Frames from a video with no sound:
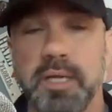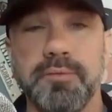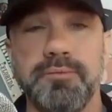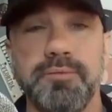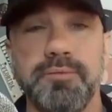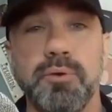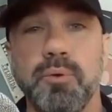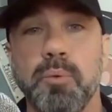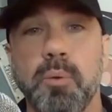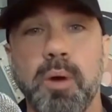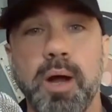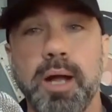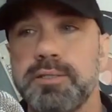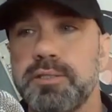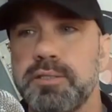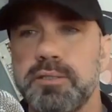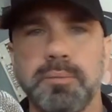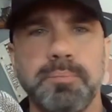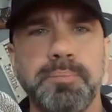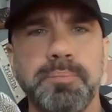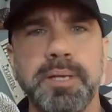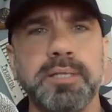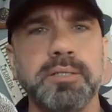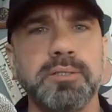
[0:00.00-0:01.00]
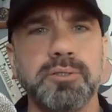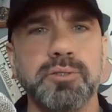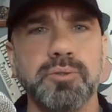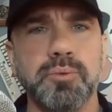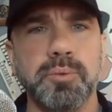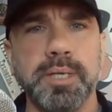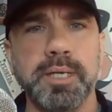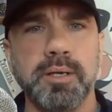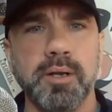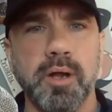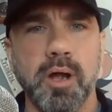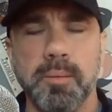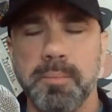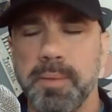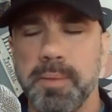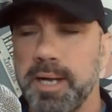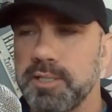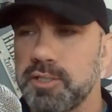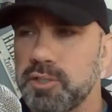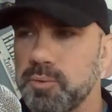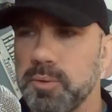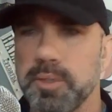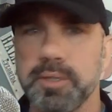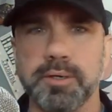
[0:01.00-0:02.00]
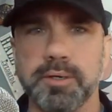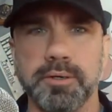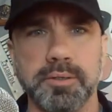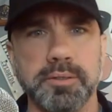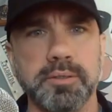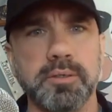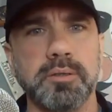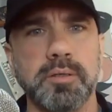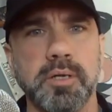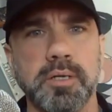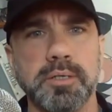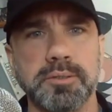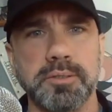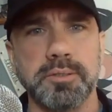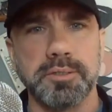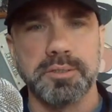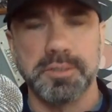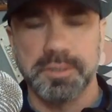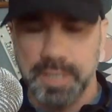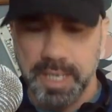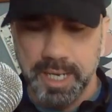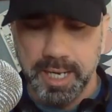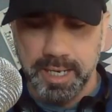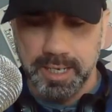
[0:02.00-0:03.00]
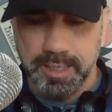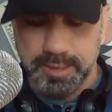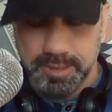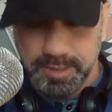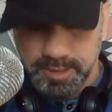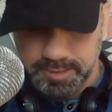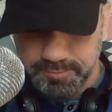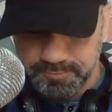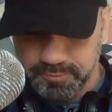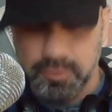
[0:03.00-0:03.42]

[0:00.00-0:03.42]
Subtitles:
if you watch the pinned tweet on my Twitter, you'll understand.